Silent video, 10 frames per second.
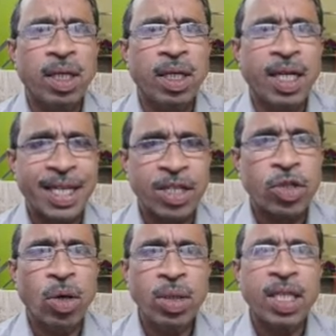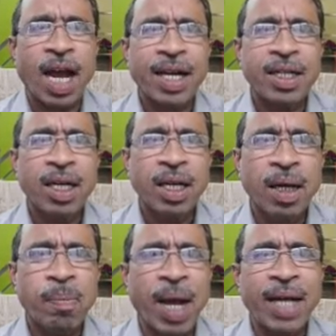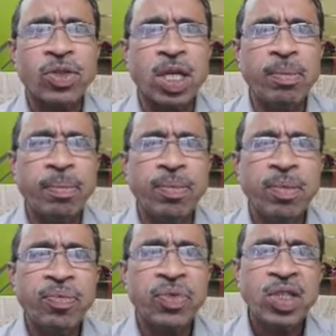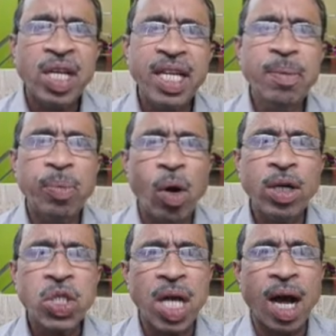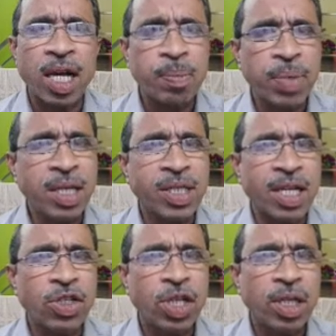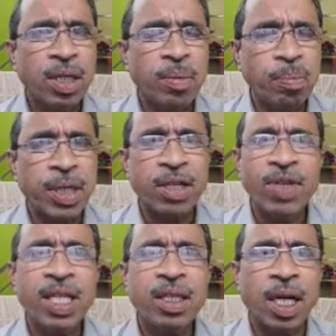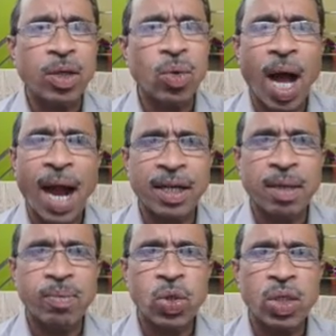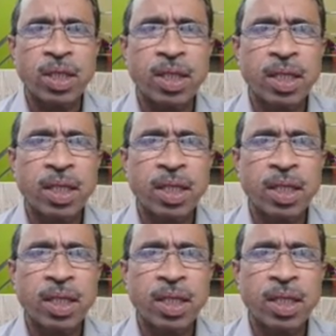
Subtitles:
it is known that maximum 3 bonds are present between the two atoms.